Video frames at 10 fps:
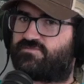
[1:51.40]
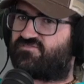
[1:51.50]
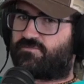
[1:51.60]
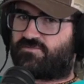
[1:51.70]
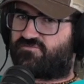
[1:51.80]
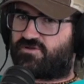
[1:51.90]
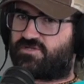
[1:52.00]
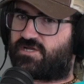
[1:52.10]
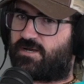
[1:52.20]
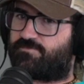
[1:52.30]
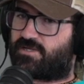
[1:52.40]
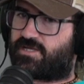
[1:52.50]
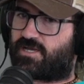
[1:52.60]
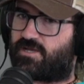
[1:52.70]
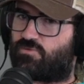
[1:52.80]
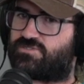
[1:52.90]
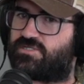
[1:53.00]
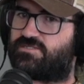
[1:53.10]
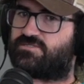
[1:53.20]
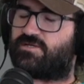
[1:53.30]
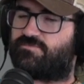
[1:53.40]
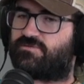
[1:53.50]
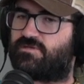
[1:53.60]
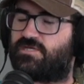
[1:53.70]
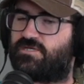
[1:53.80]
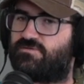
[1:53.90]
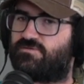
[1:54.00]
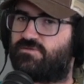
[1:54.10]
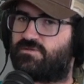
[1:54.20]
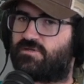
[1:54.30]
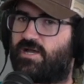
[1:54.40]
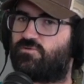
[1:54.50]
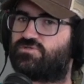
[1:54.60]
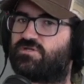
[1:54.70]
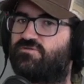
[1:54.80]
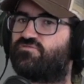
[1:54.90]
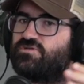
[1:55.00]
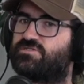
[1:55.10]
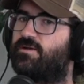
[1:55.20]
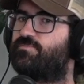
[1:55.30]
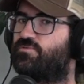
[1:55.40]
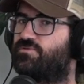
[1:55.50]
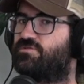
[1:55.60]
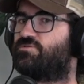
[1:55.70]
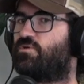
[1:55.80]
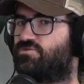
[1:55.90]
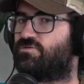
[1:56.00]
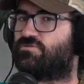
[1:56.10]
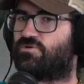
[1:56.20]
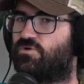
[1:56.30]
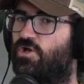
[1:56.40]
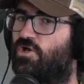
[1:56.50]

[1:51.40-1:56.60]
from the very top. I would say something. I would start, for example, with this question. So